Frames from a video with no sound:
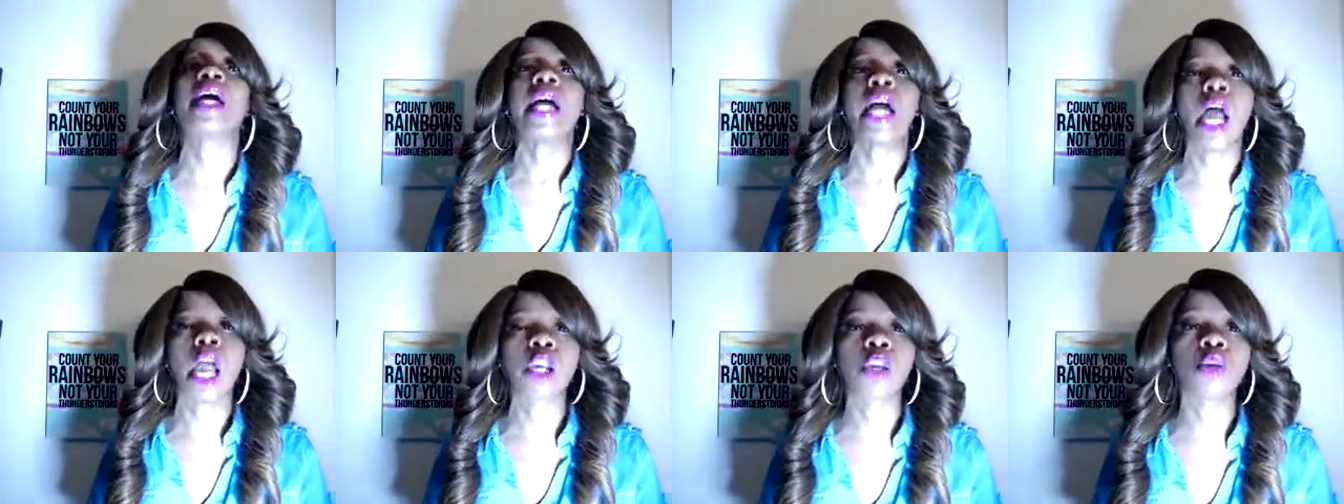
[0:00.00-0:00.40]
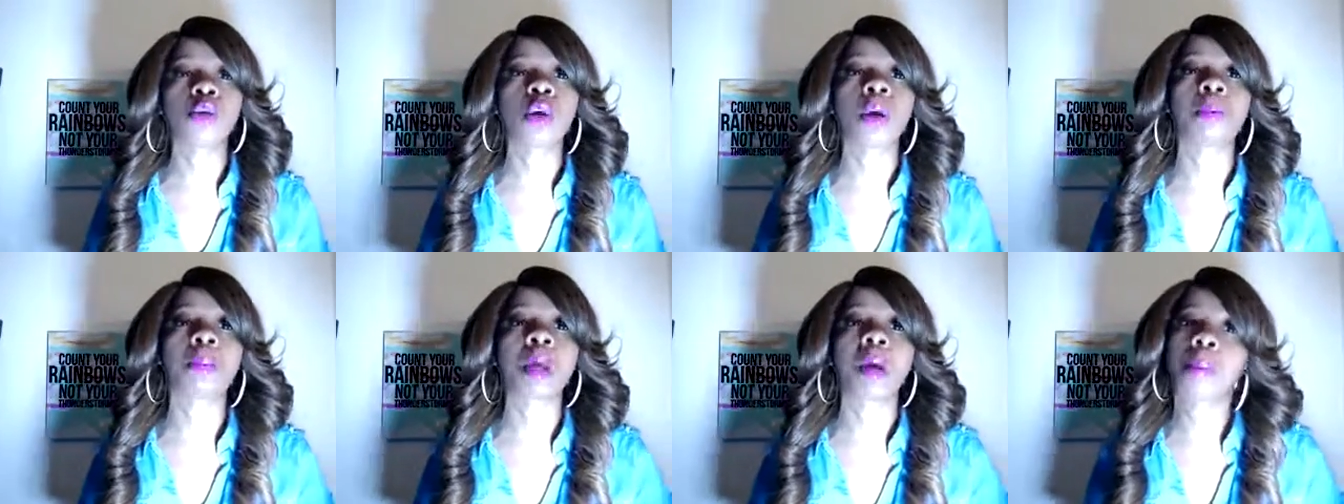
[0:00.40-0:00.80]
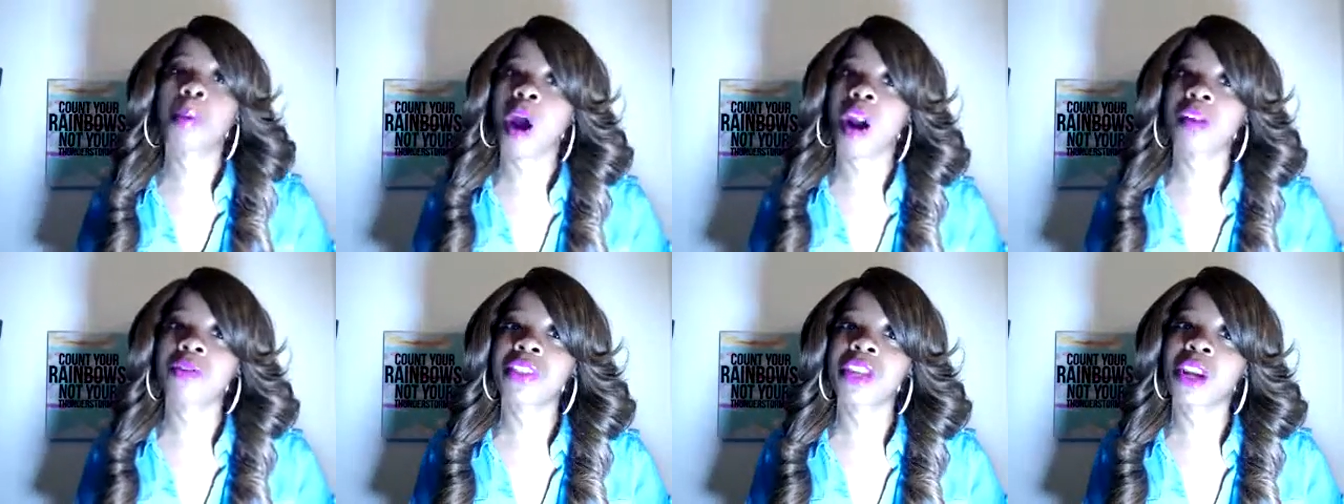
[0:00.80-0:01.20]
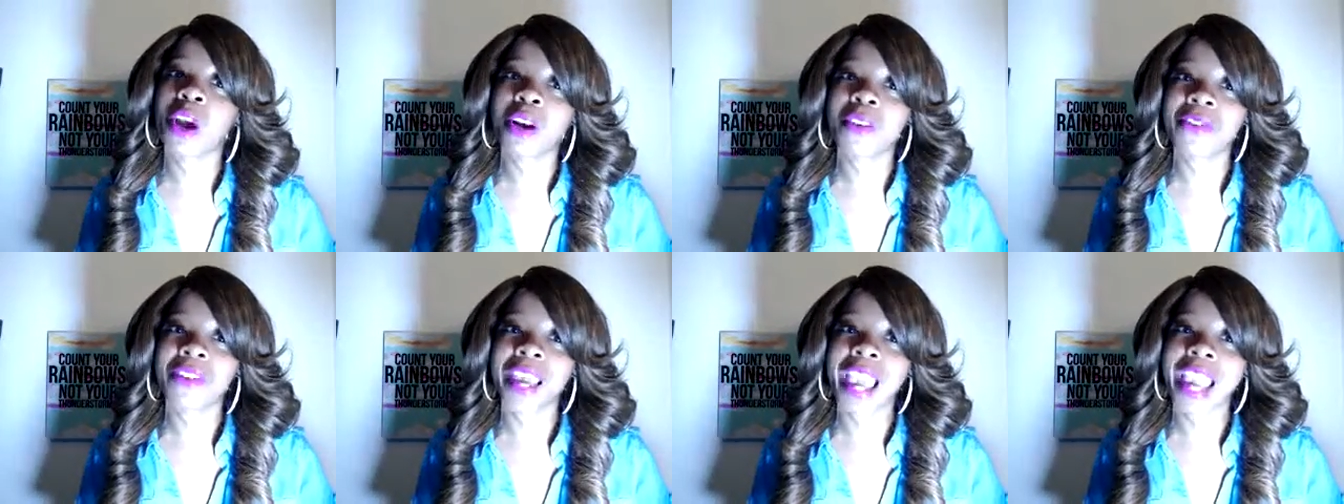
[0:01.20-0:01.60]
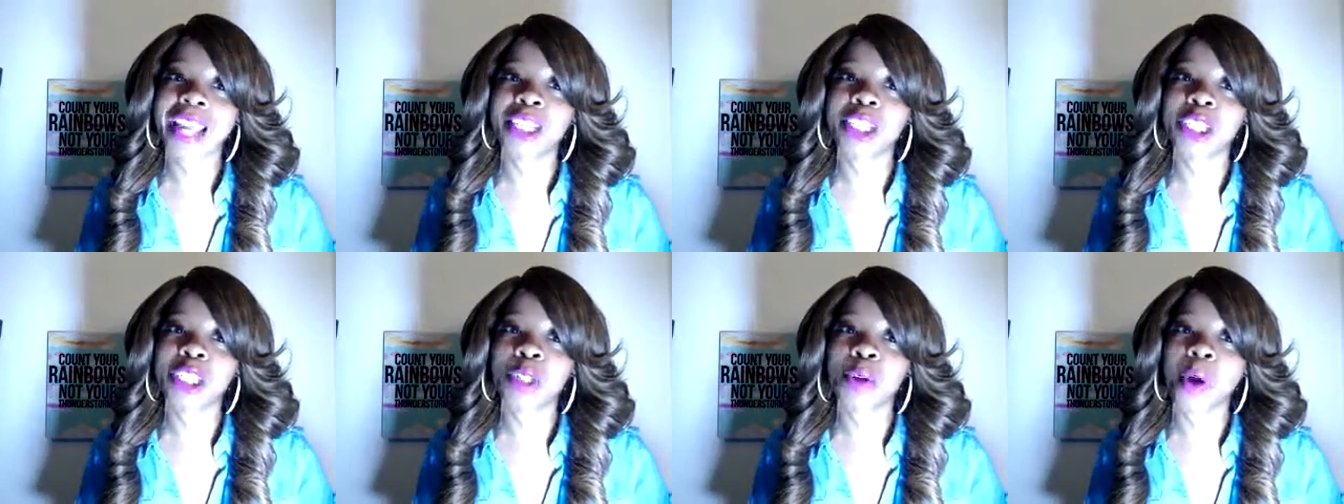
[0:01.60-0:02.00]
and you can be a part of the
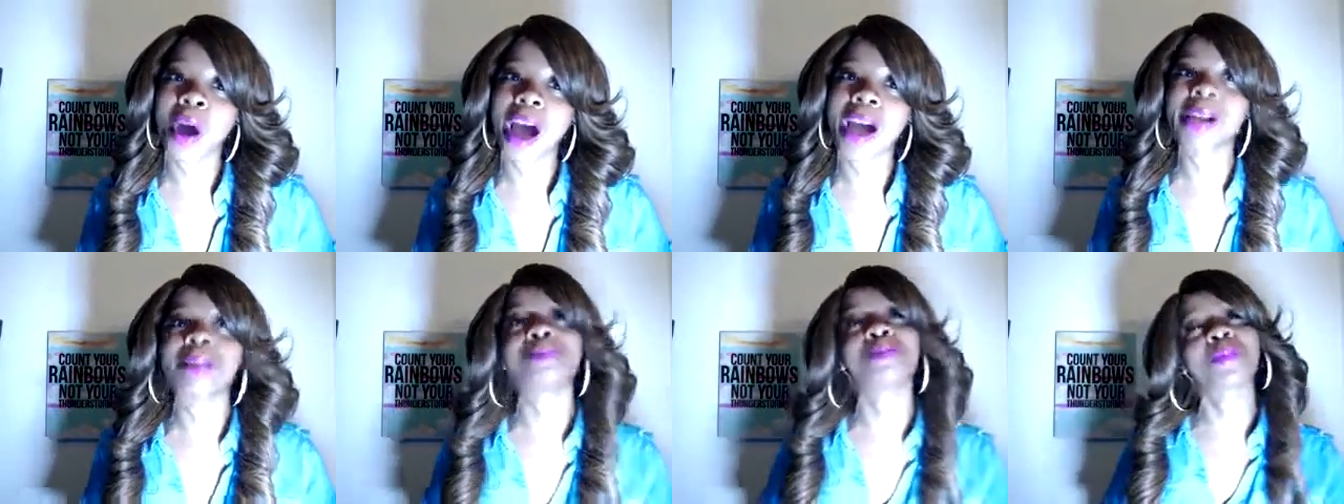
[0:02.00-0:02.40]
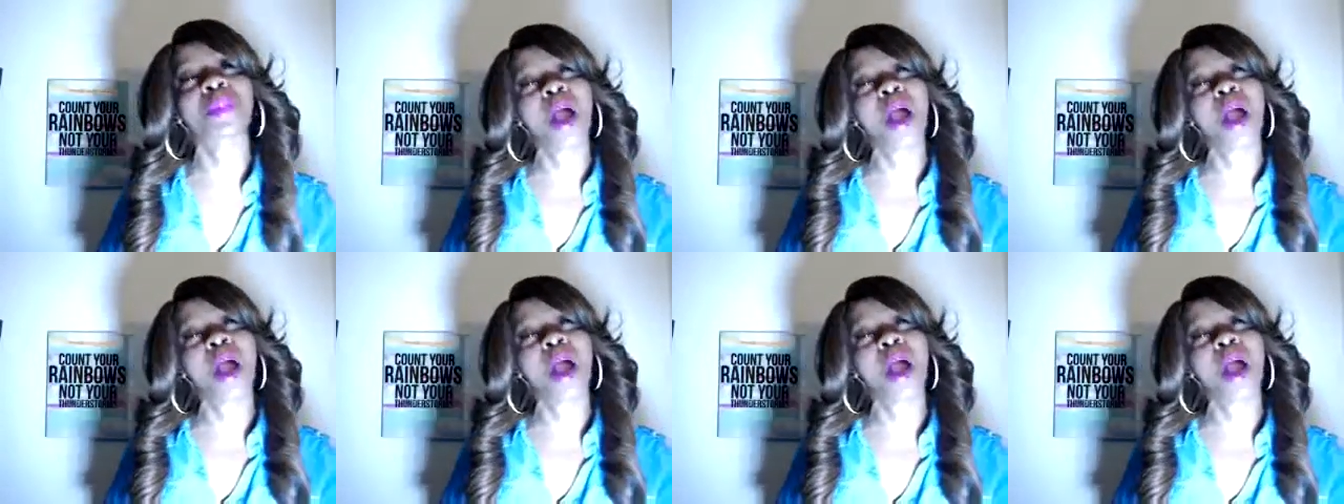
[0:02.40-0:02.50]
notification squad.